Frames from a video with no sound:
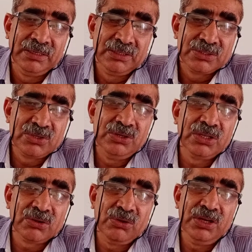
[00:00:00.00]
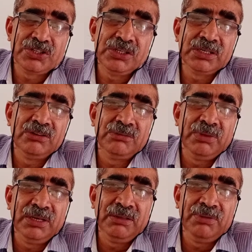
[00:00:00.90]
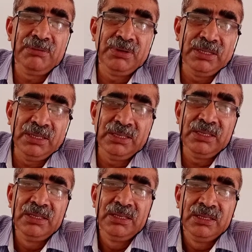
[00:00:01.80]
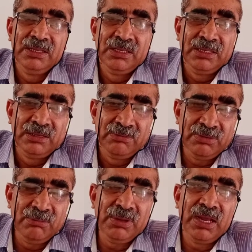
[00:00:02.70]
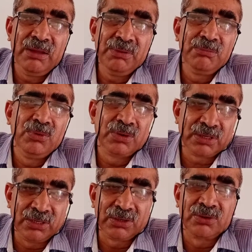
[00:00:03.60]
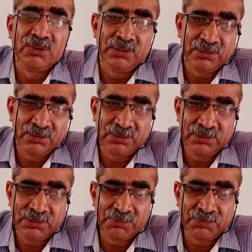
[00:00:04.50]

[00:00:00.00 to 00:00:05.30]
So in the coalition government, everybody will be having more control.